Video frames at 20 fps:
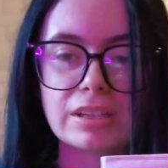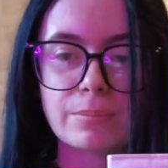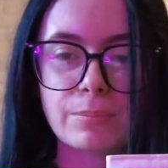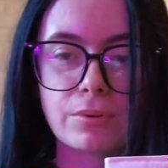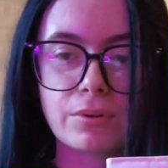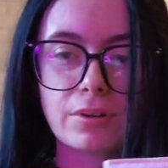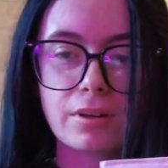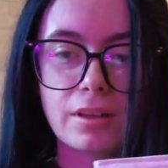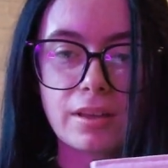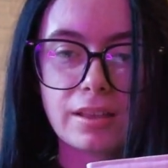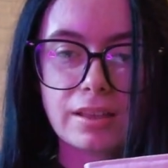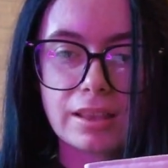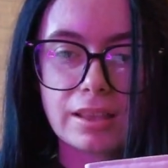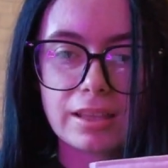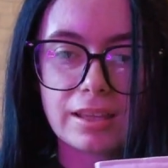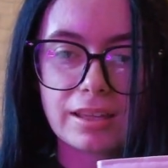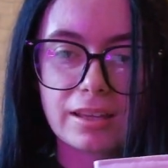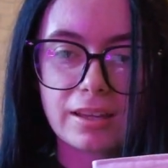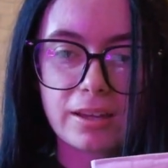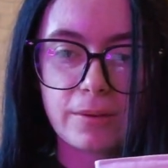going to put
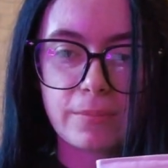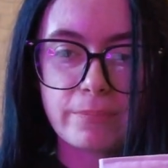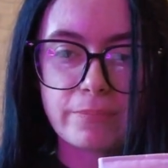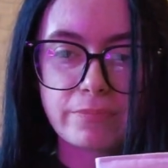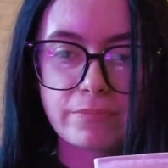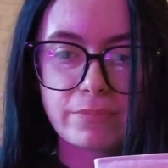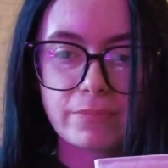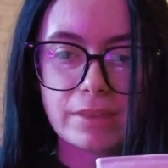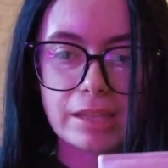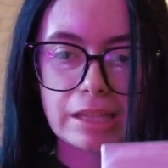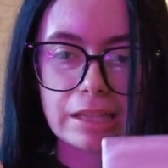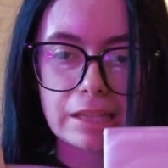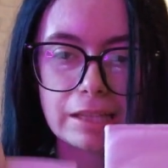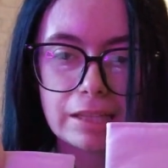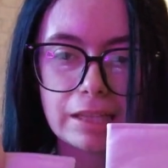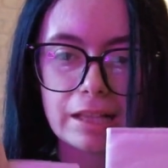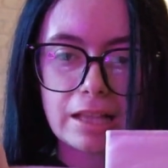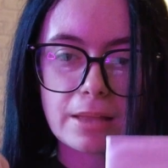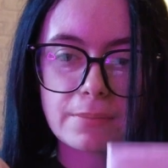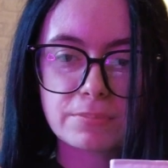the
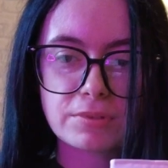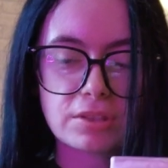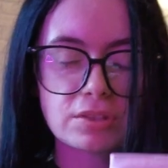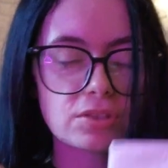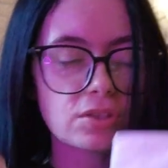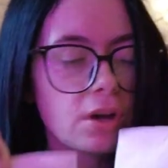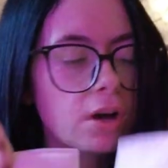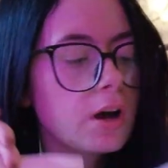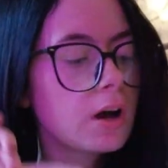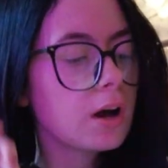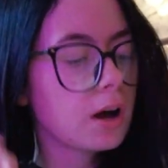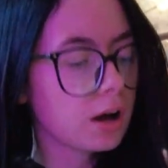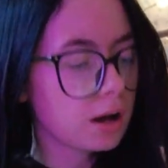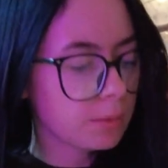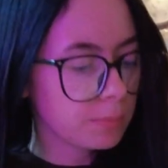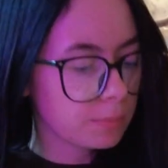clips on top